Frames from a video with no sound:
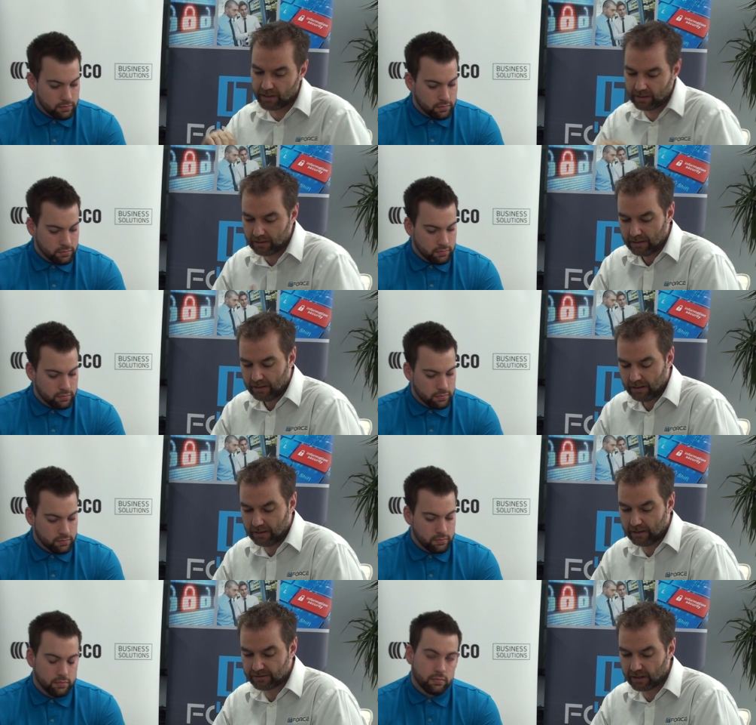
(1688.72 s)
Speaker 1: great.
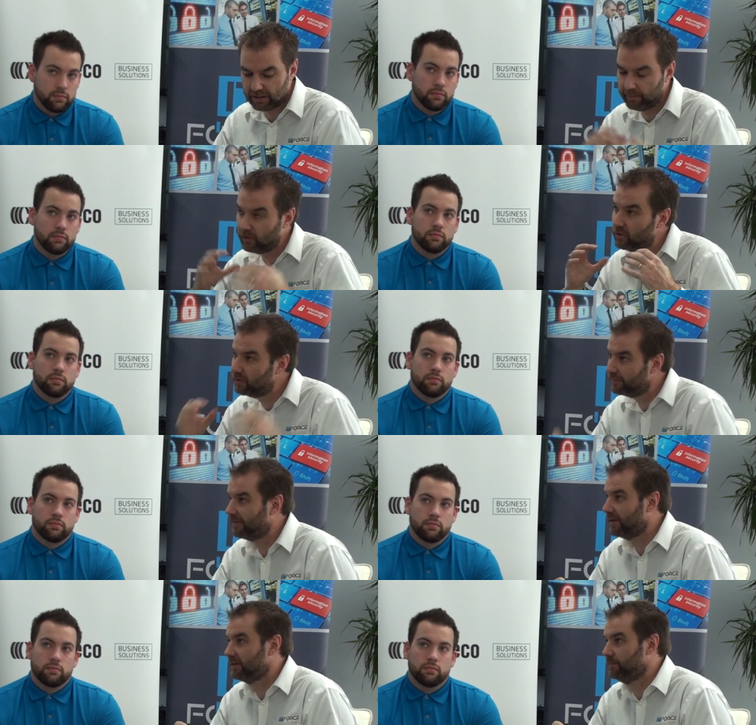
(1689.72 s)
Uh, talking about
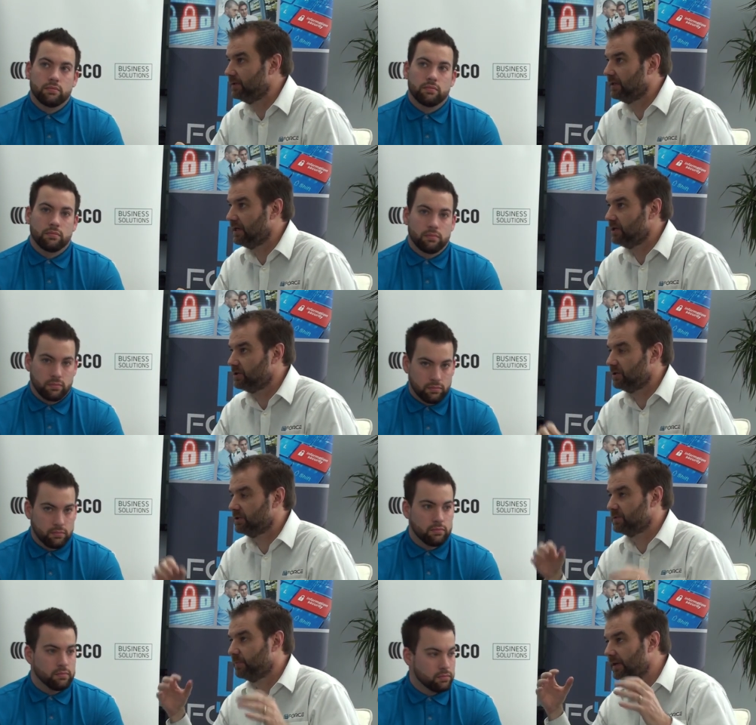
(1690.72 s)
unified
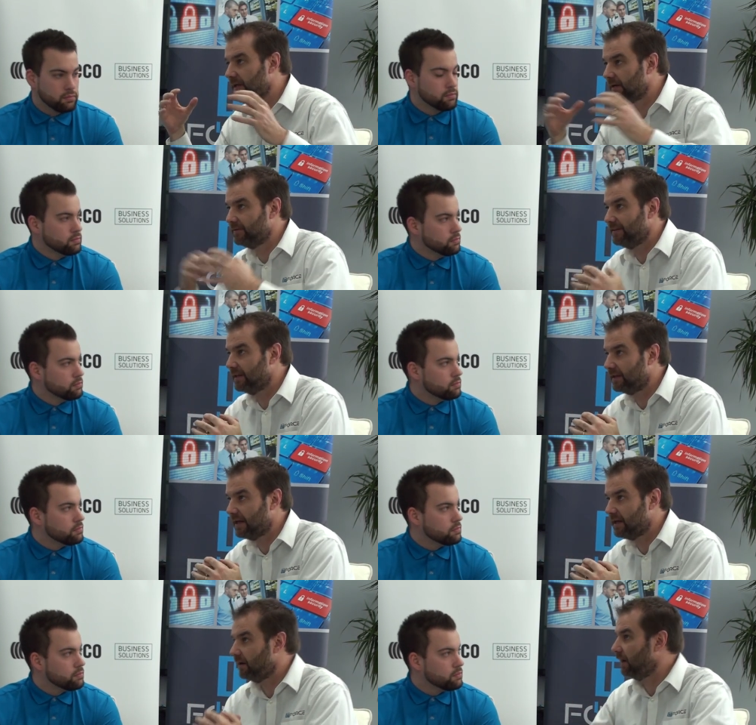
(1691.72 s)
communications, bringing mm-hmm. everything mm
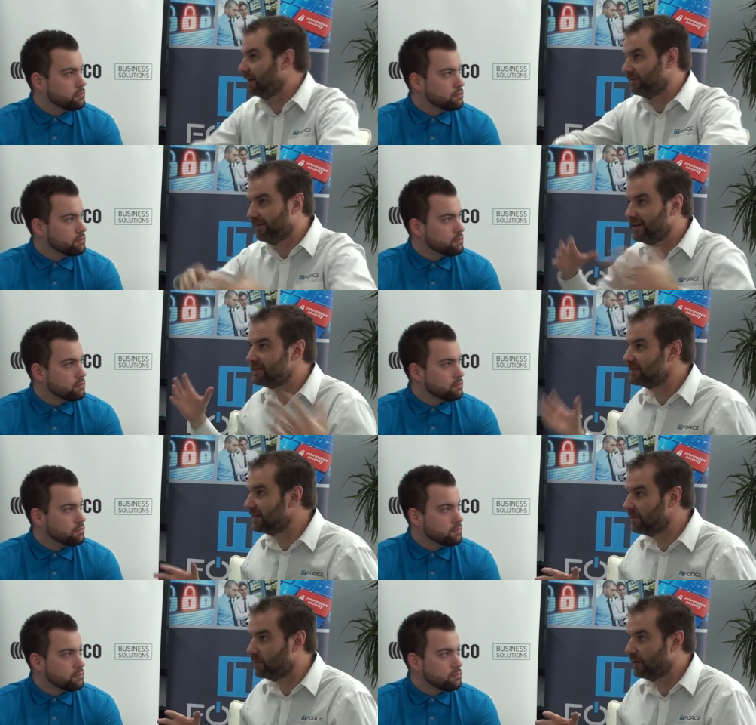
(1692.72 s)
-hmm. together,
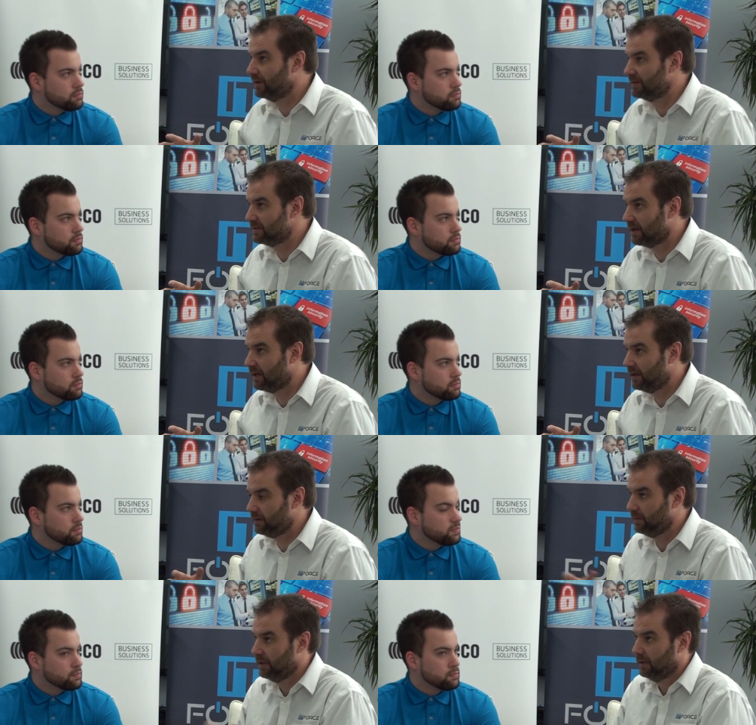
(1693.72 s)
devices anywhere,
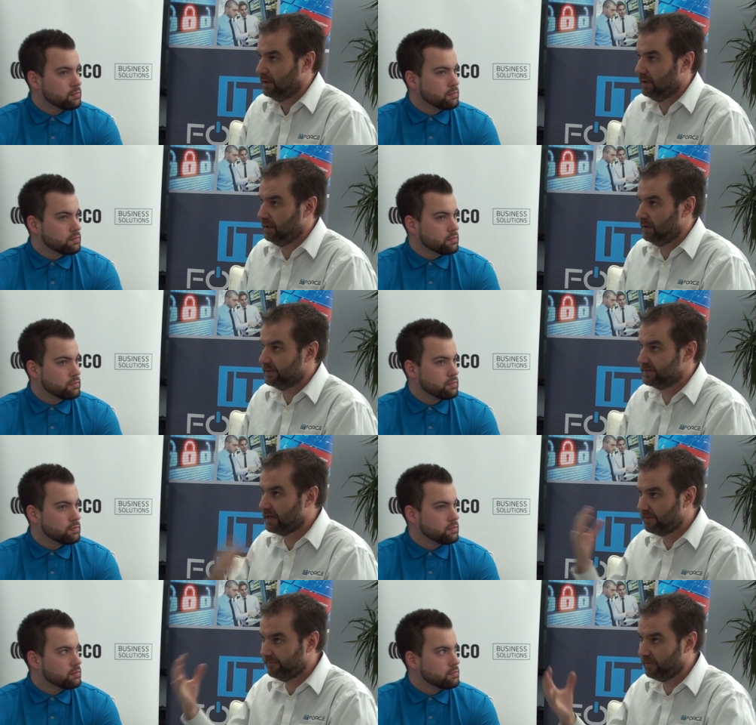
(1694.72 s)
anytime, uh,
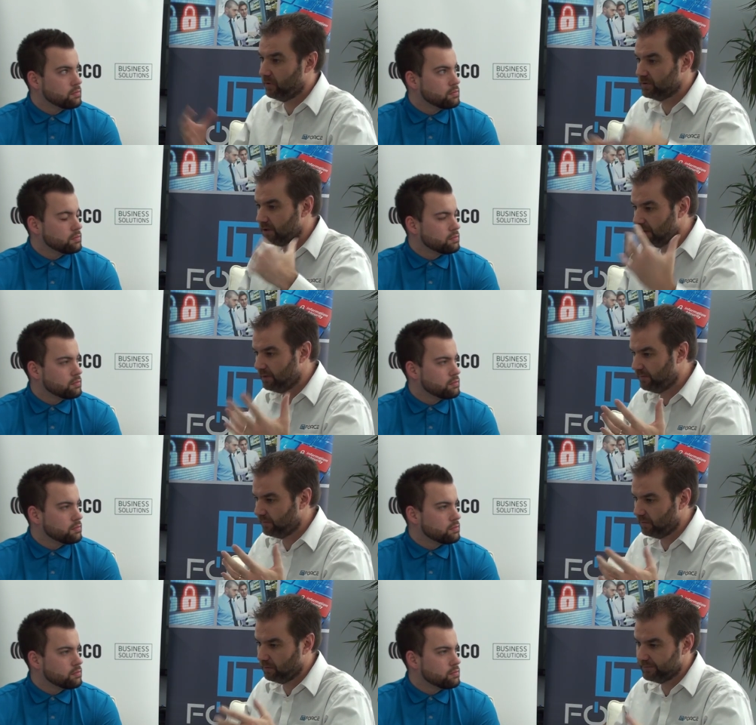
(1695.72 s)
soft phones, hard
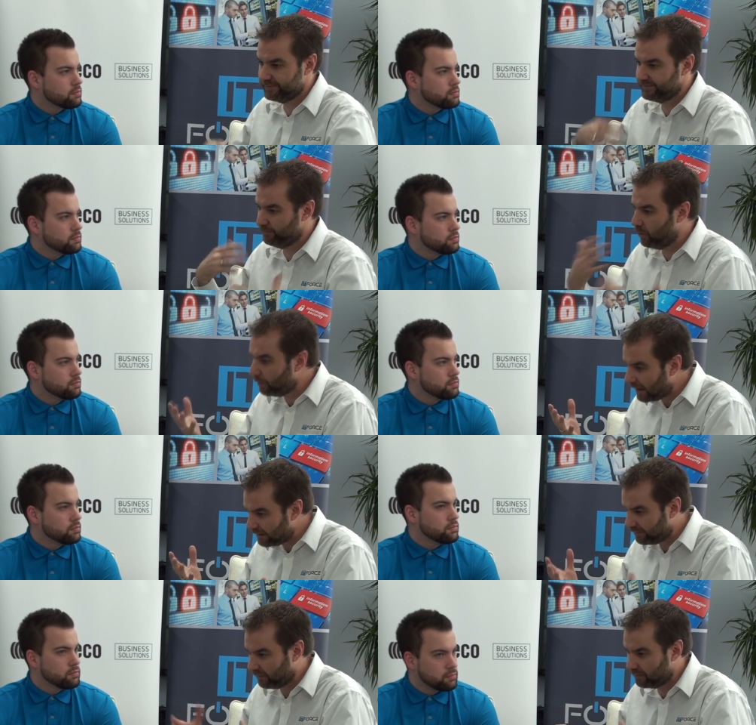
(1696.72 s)
phones,
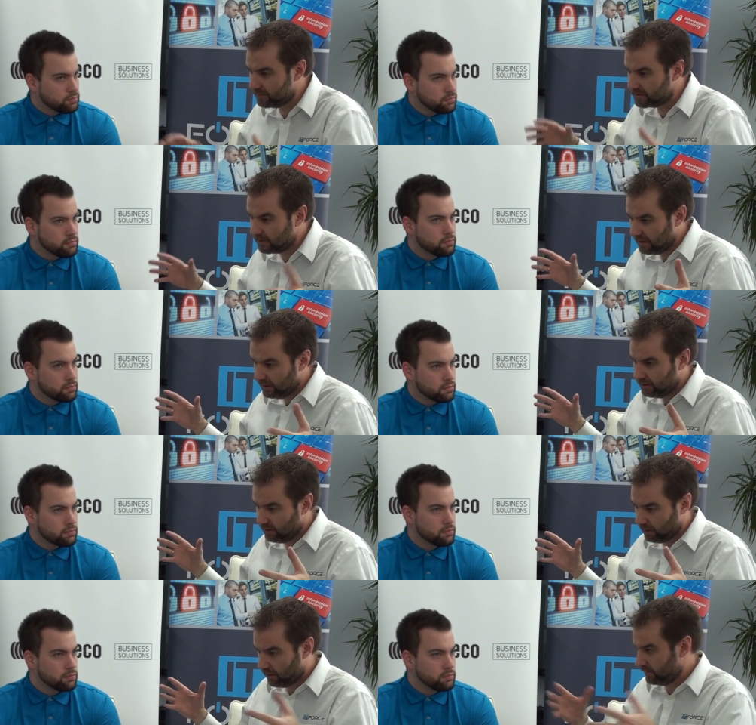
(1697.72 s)
mobile phones.
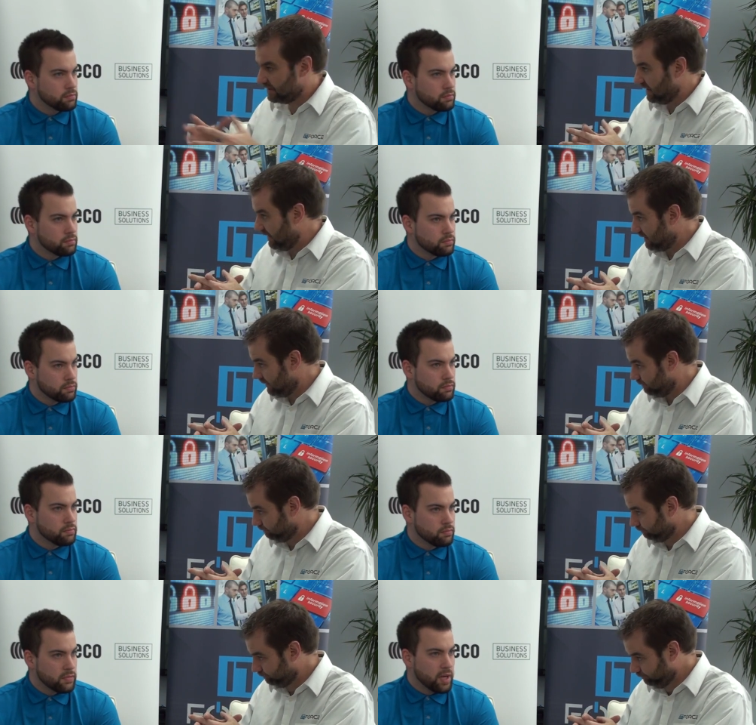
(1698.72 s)
You're always connected.
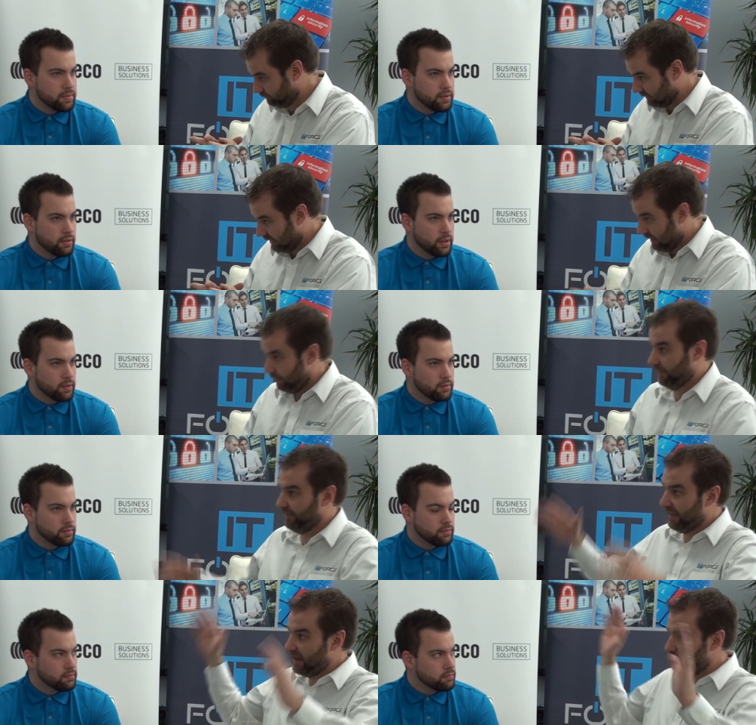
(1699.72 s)
Absolutely.
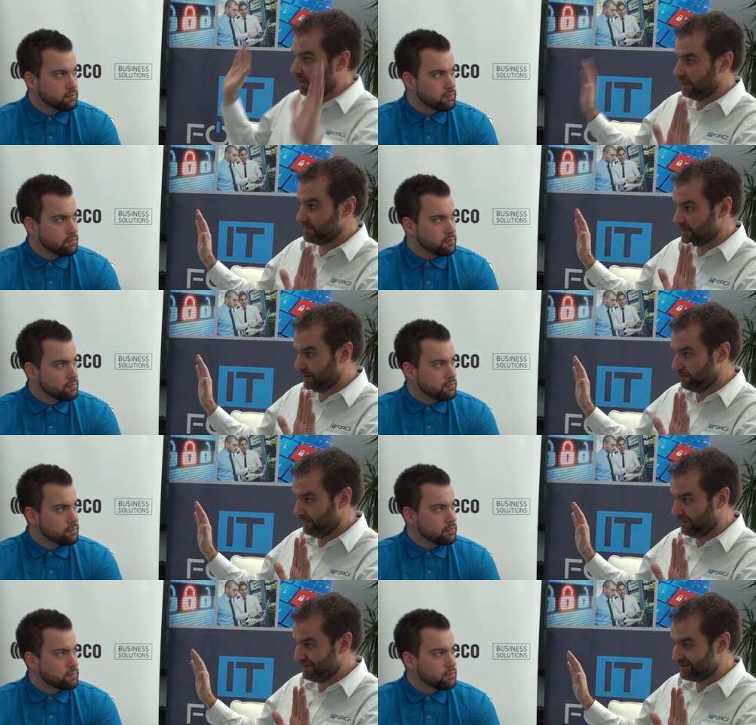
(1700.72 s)
But then what comes
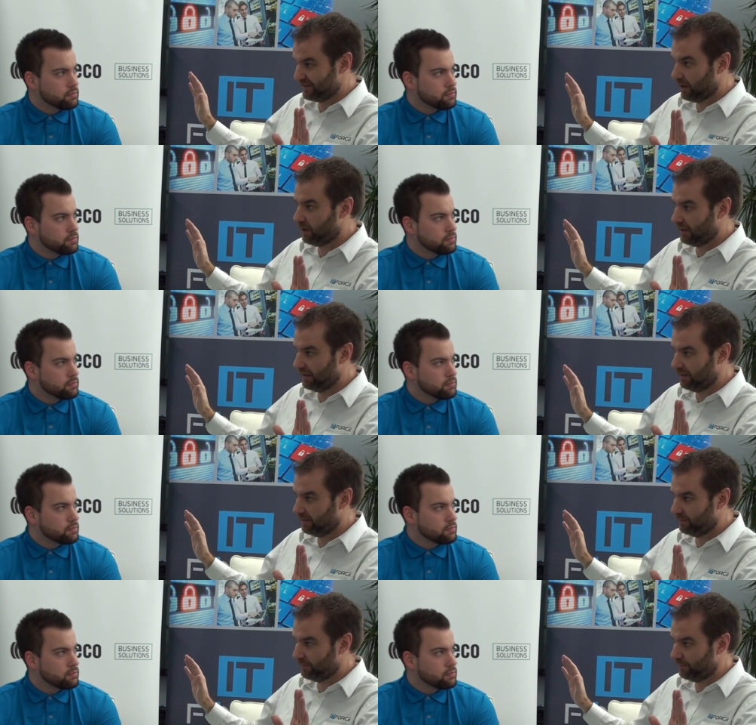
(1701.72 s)
up is, all right,
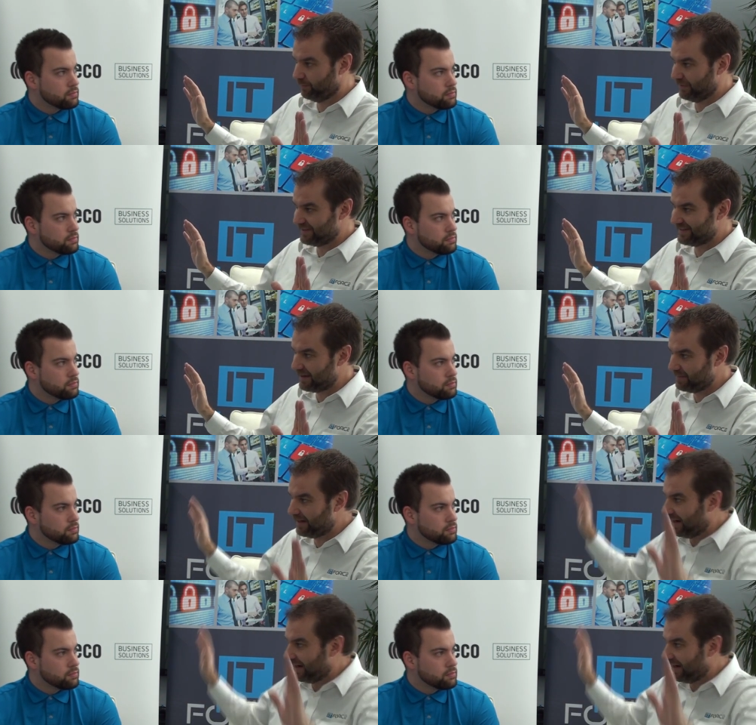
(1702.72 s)
but does that